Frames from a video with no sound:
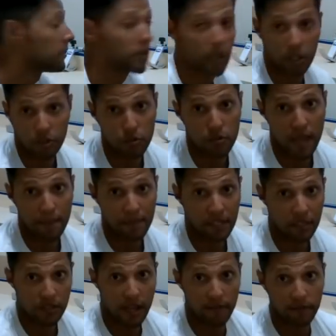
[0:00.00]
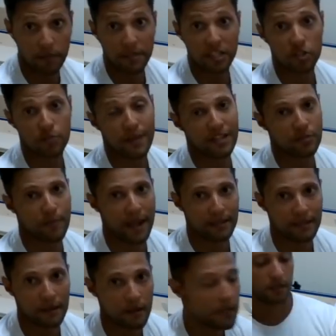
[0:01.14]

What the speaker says: going to do that because I have limited space back there.